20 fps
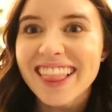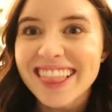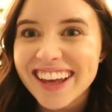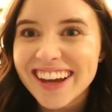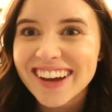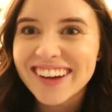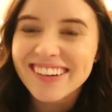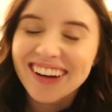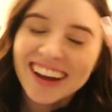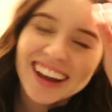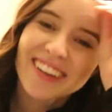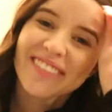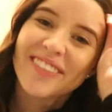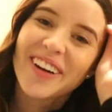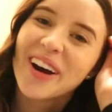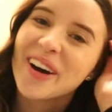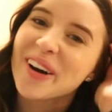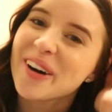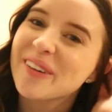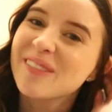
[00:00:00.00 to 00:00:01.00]
Hello, I am
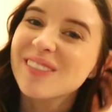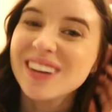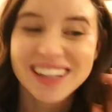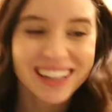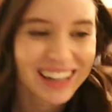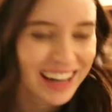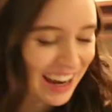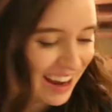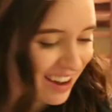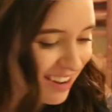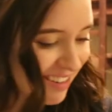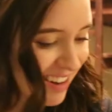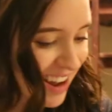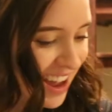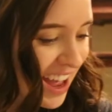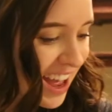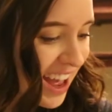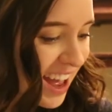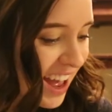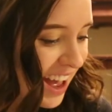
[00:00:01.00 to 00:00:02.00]
home now.